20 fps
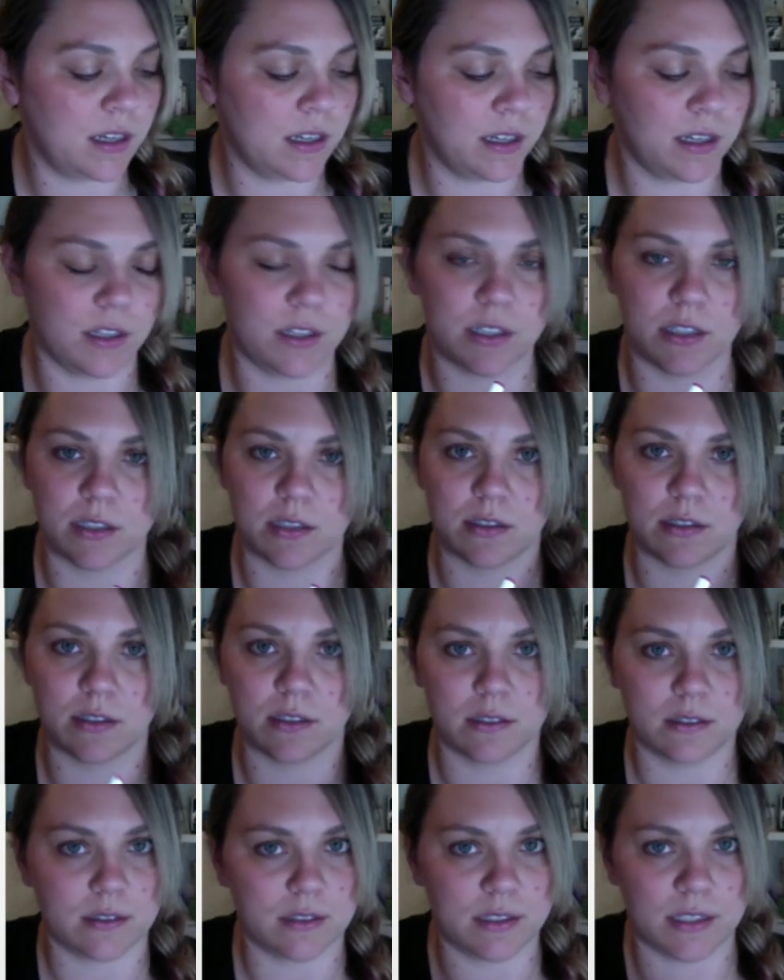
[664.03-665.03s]
You just
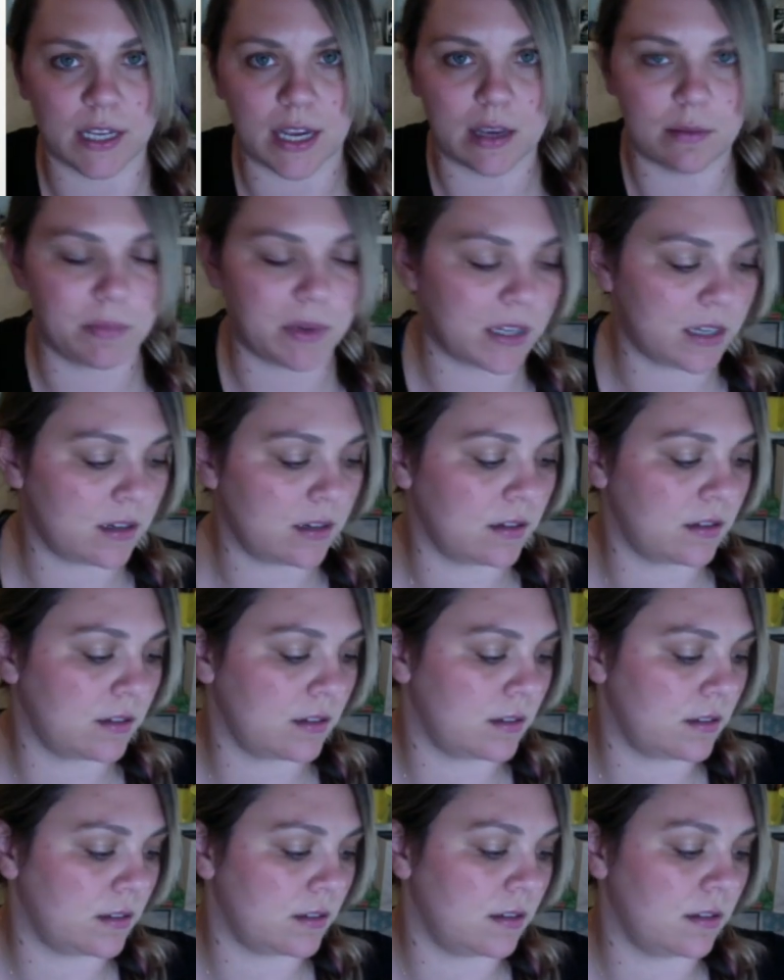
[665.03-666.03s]
type in
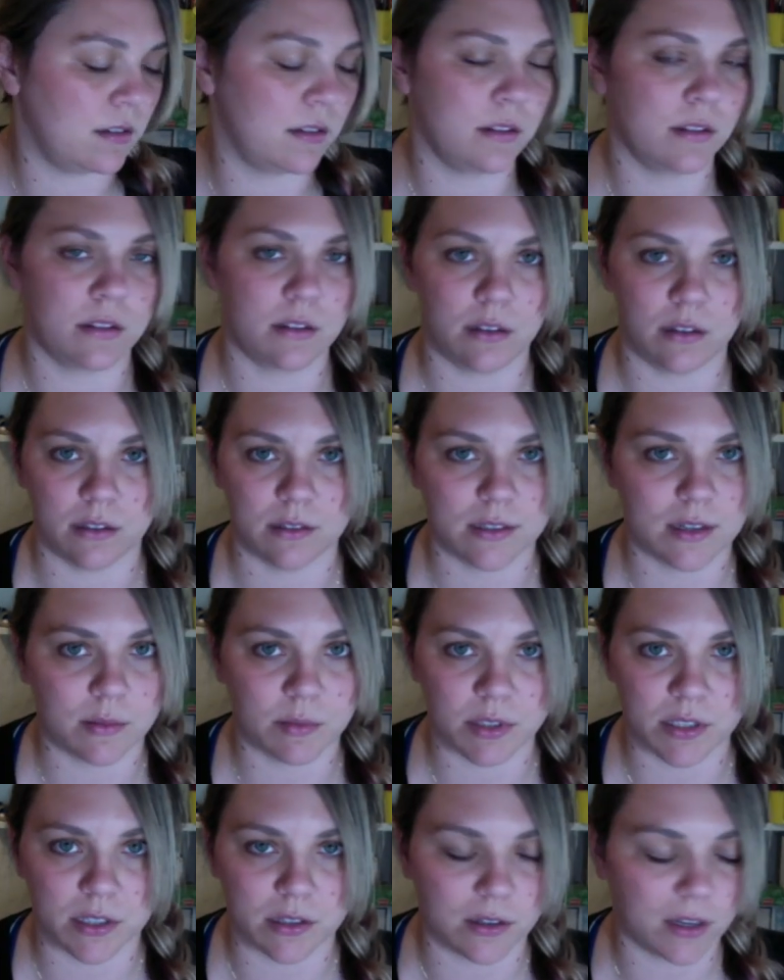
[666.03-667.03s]
these
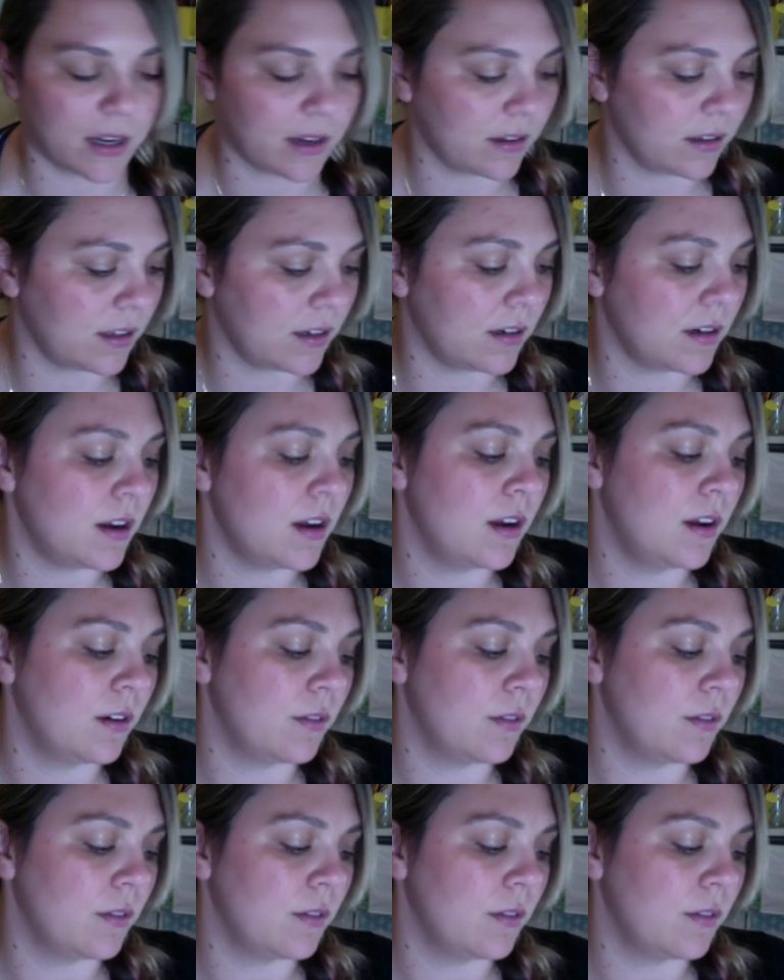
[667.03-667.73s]
numbers in your calculator.